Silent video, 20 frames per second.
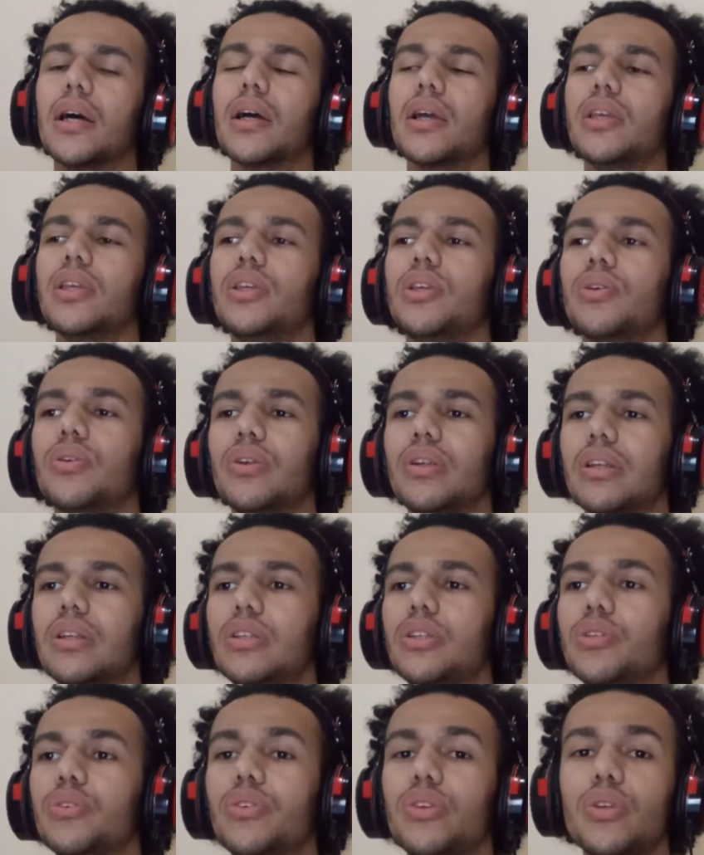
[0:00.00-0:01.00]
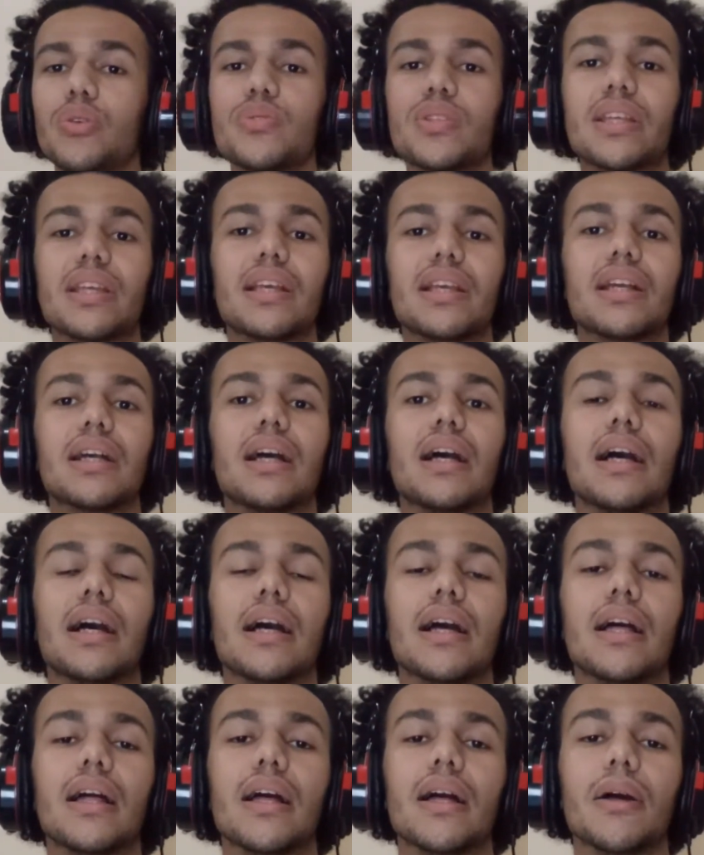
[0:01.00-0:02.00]
You're using
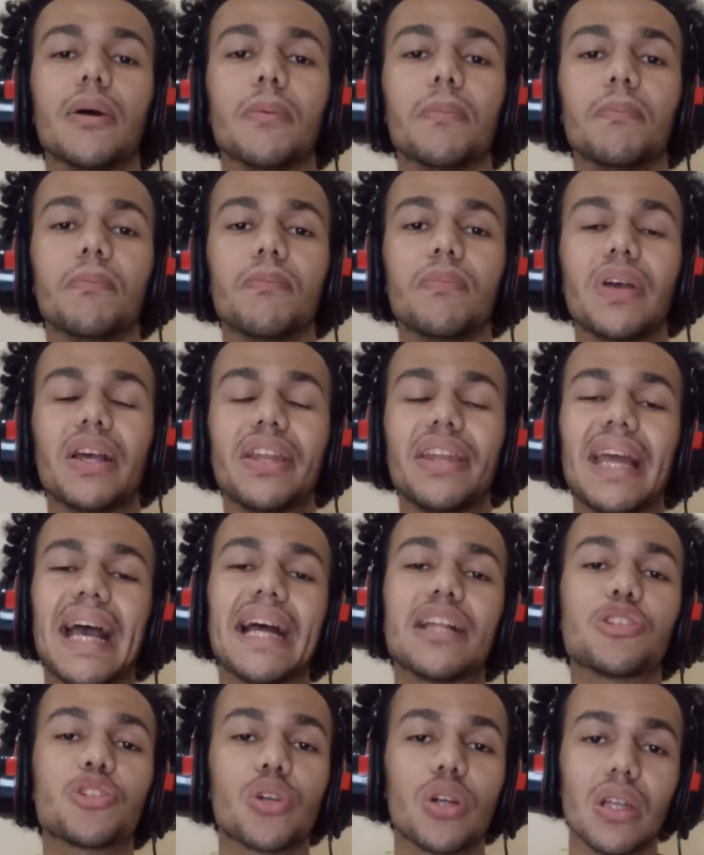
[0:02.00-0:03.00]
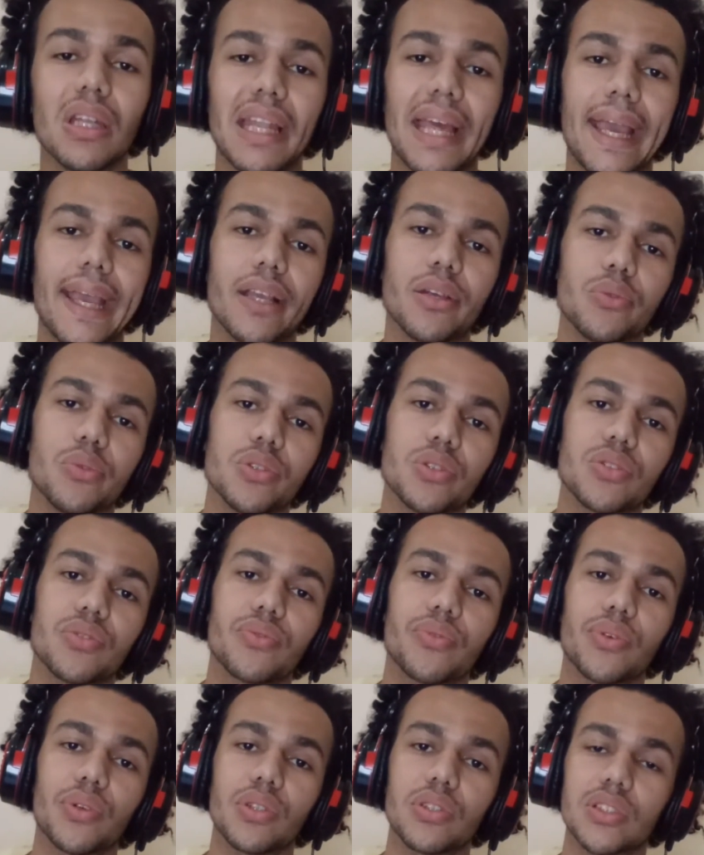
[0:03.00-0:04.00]
a natural language.
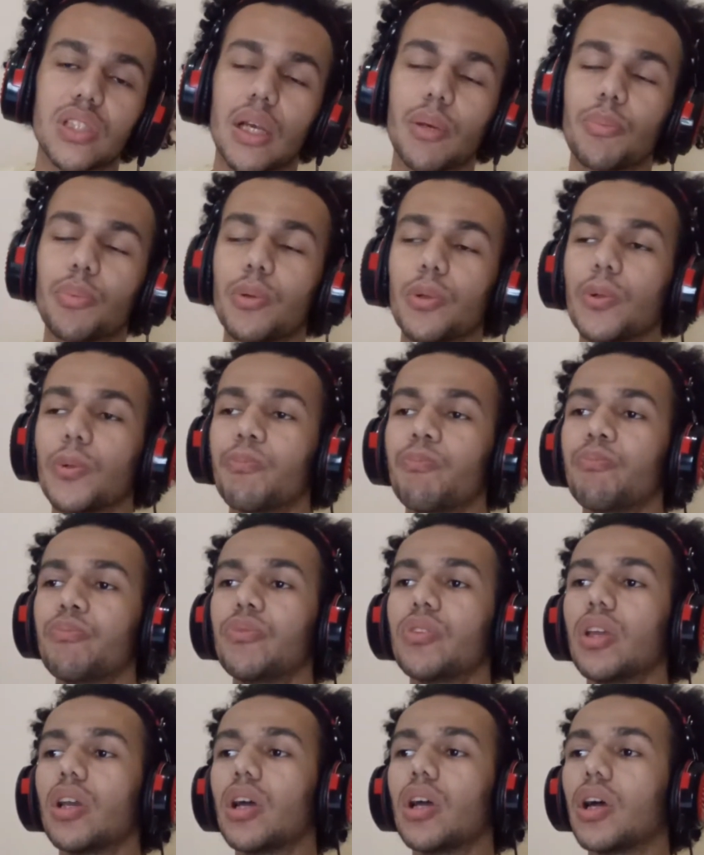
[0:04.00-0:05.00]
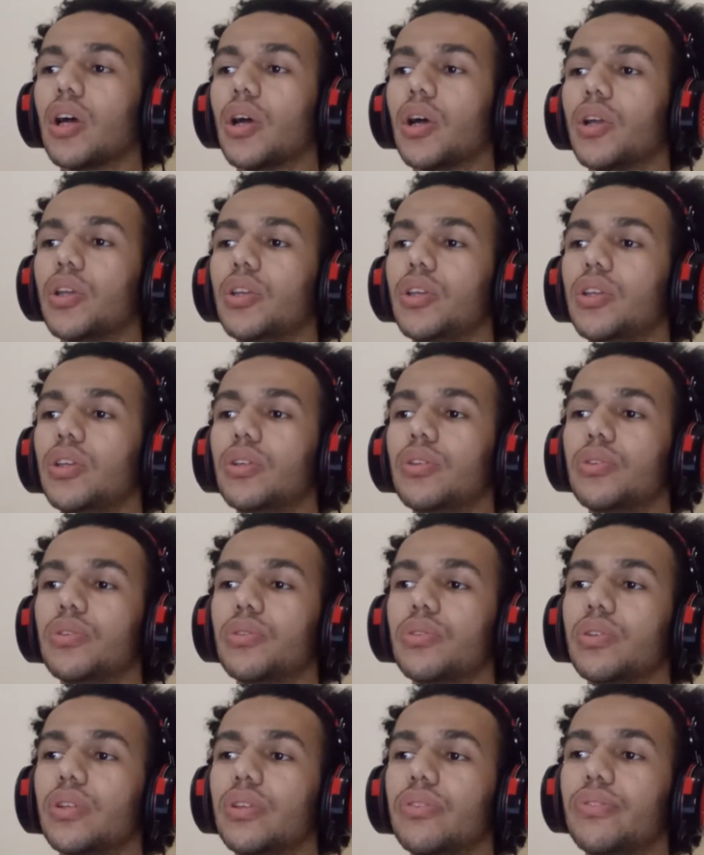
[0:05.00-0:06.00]
For example,
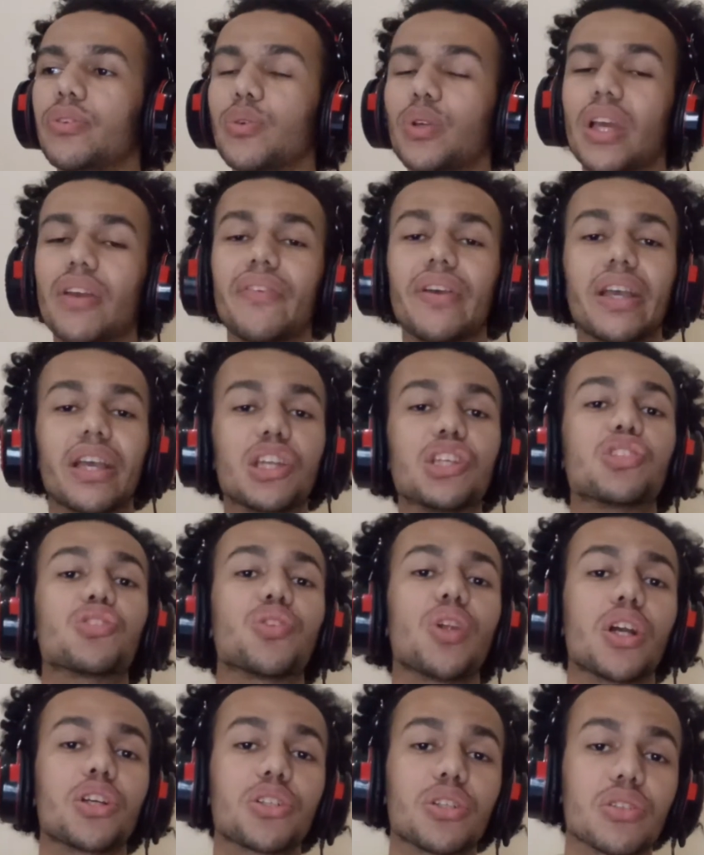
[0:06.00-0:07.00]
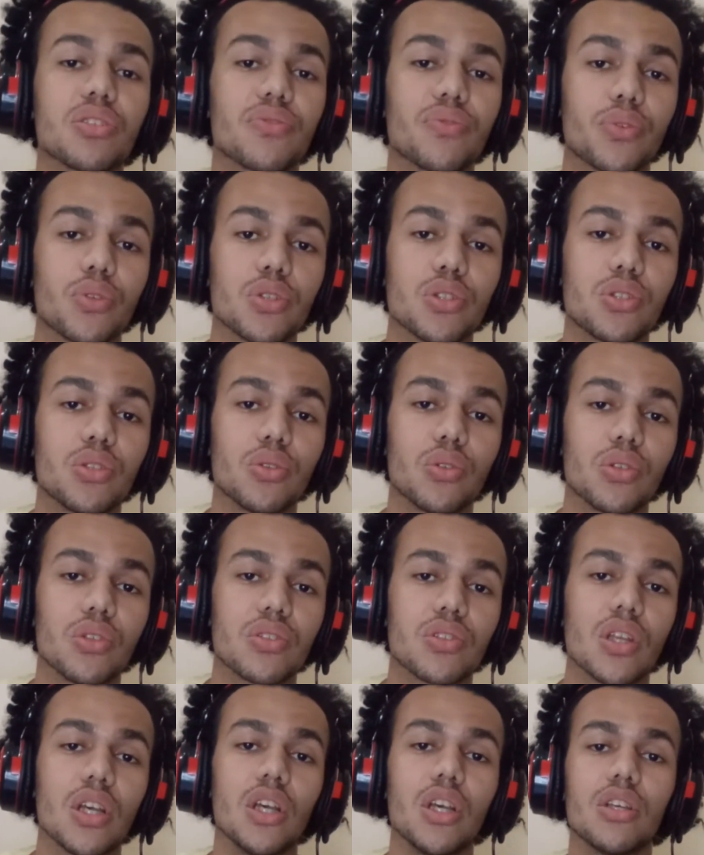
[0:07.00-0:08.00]
if you're giving instructions for
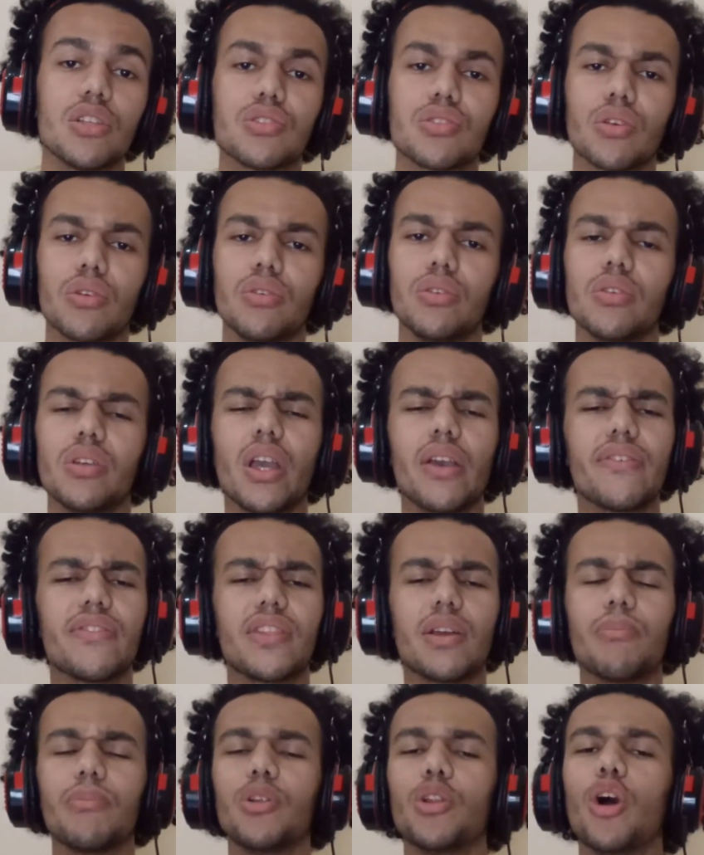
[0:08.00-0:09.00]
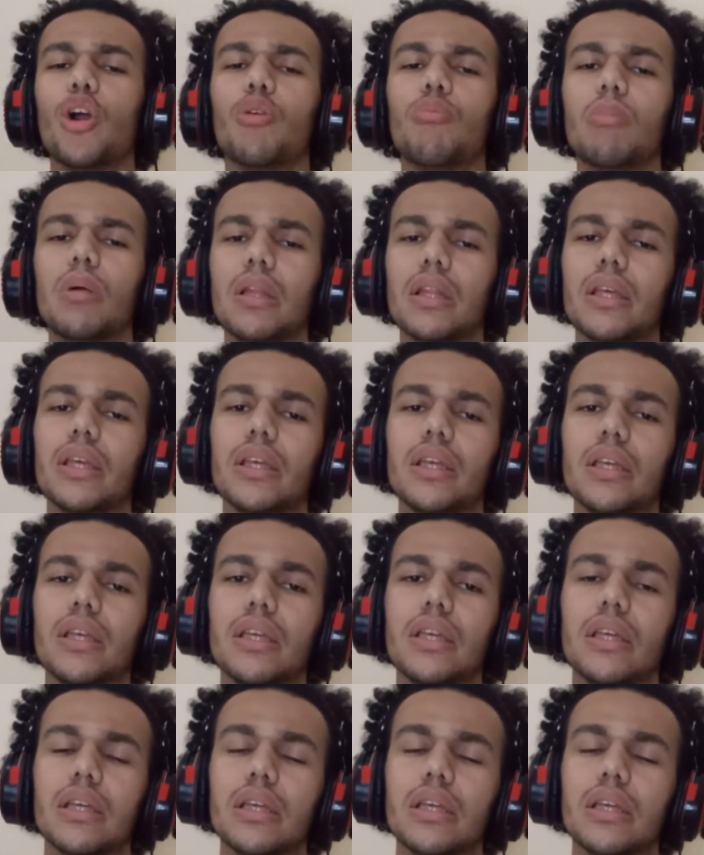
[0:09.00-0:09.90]
students, so you give them normally,